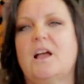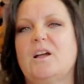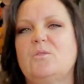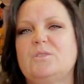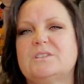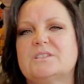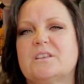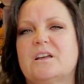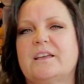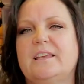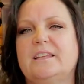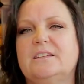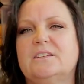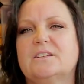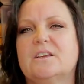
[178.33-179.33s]
I always thought
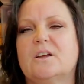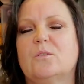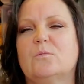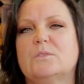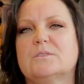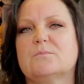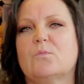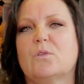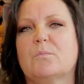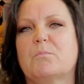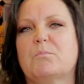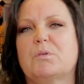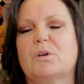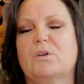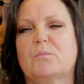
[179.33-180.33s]
indigo was more
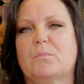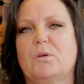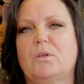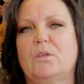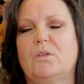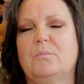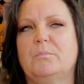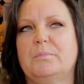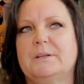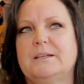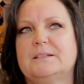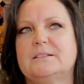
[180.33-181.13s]
purple, but